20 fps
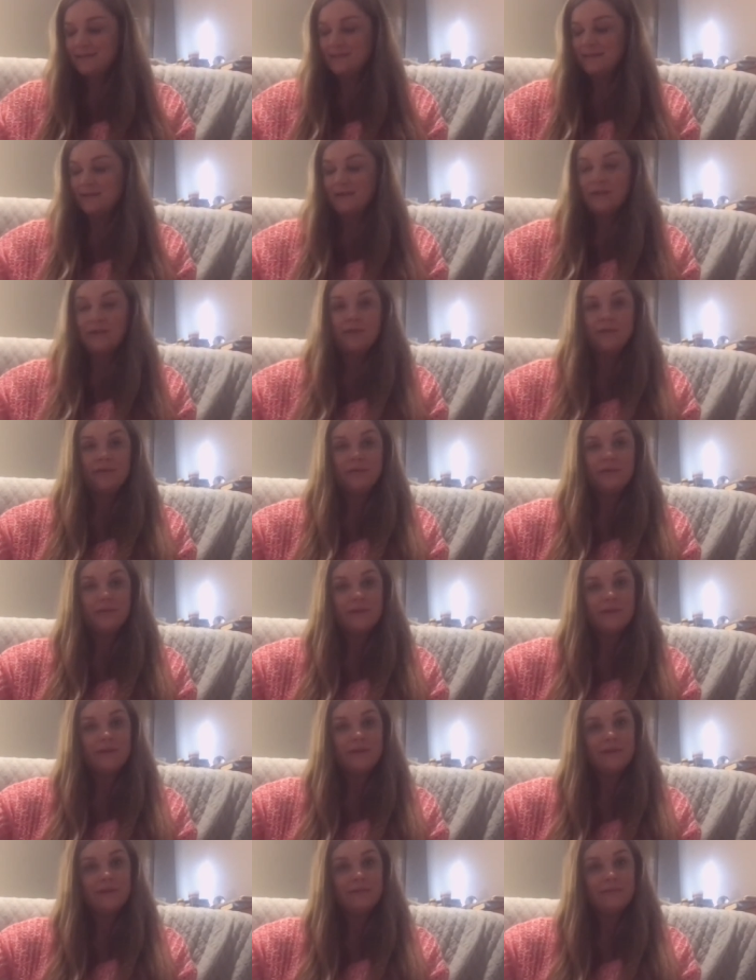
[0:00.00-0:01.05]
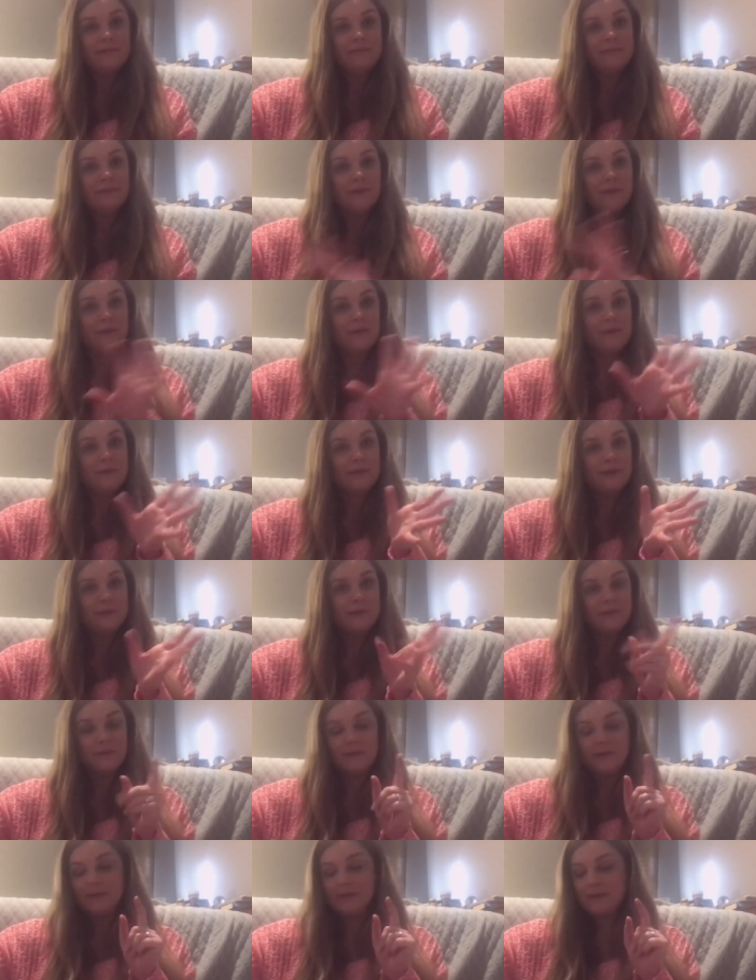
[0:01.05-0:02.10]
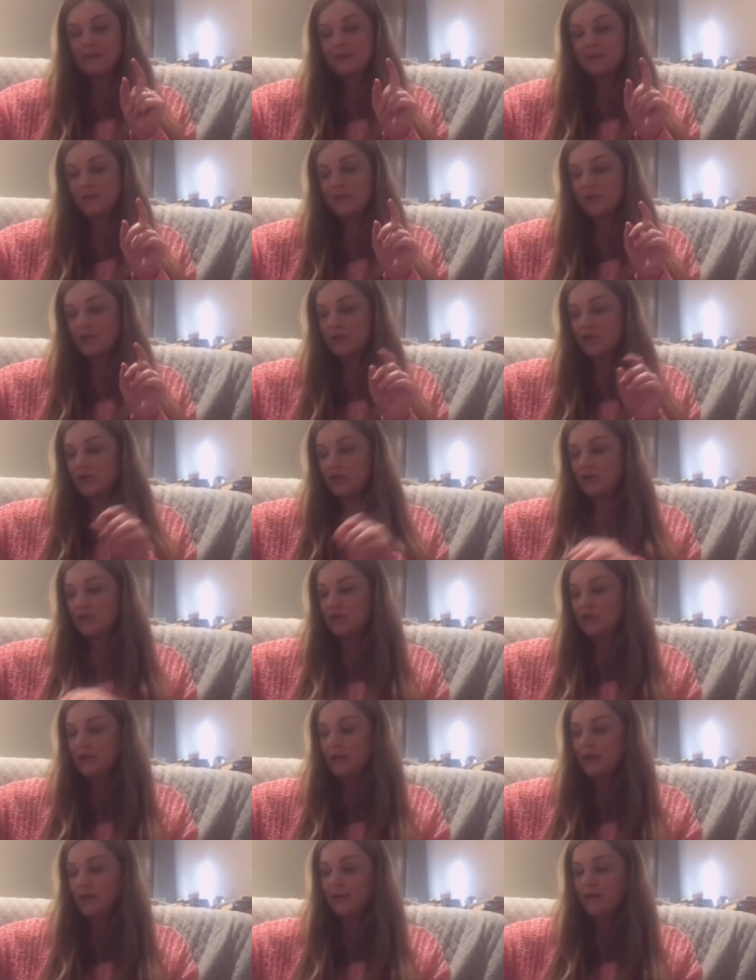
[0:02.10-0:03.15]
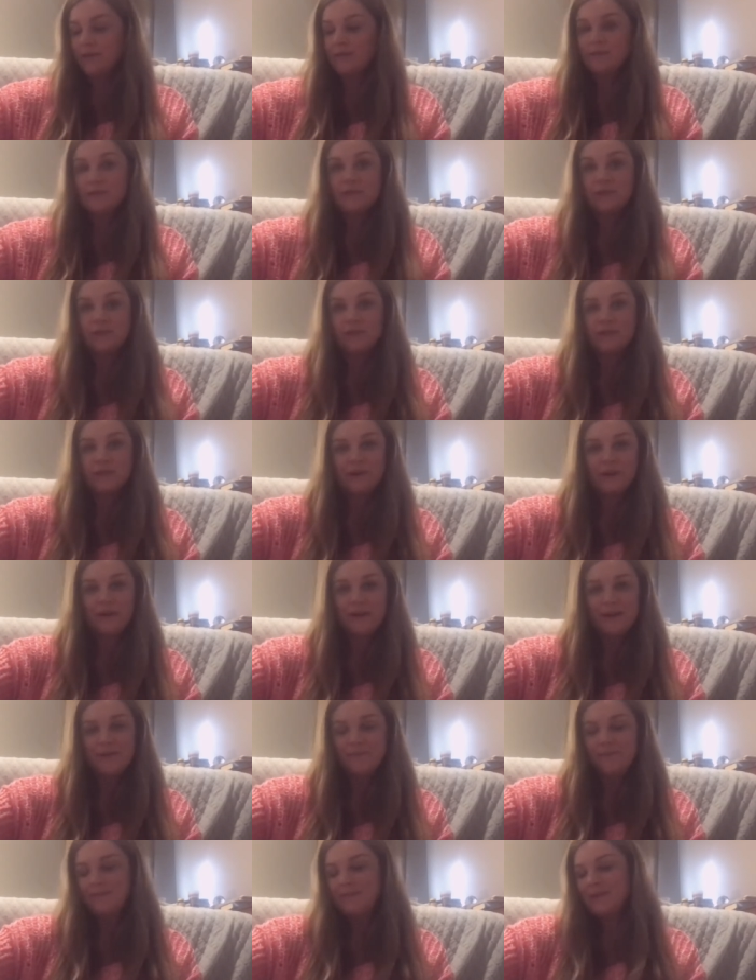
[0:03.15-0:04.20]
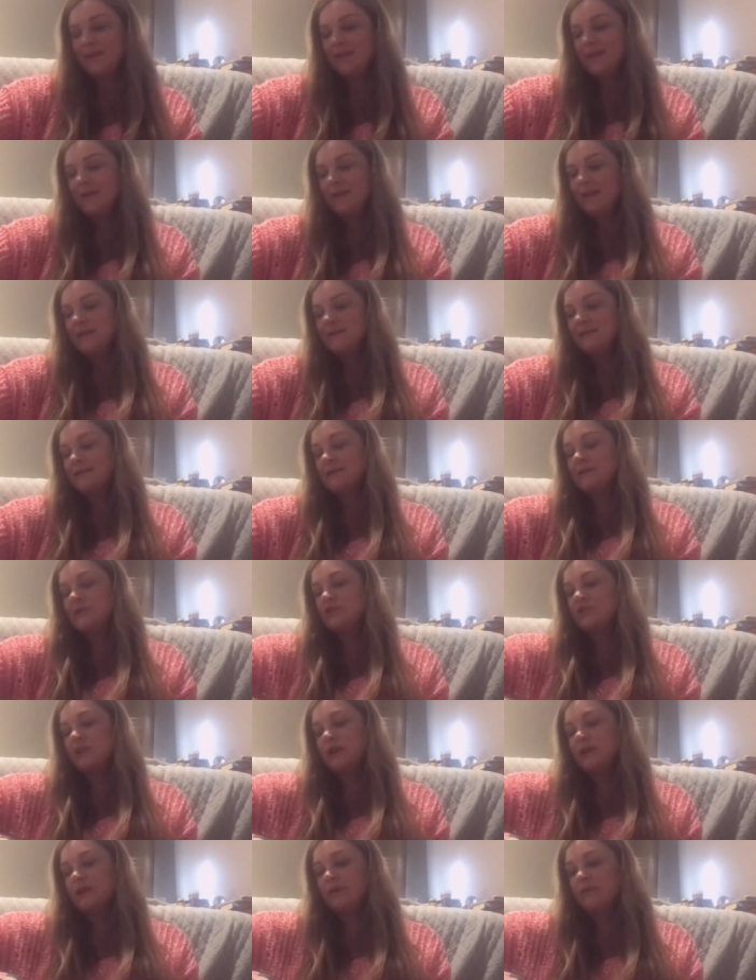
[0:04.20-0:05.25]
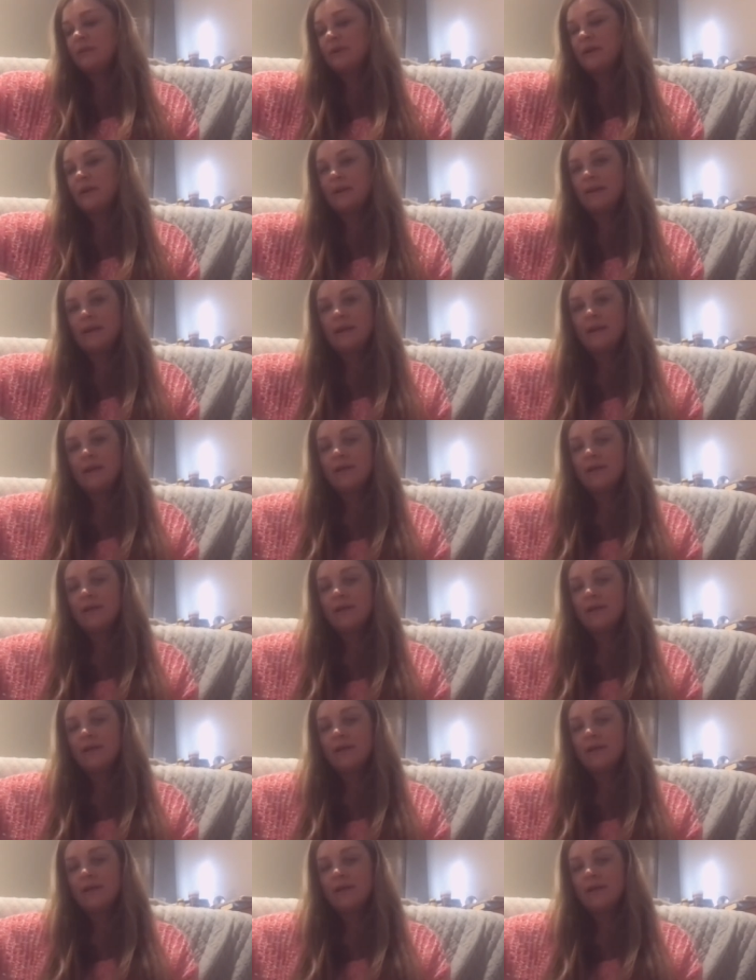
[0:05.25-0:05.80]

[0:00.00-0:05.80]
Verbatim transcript: you don't really know where you want to change your child if it's a little dirty. So this January,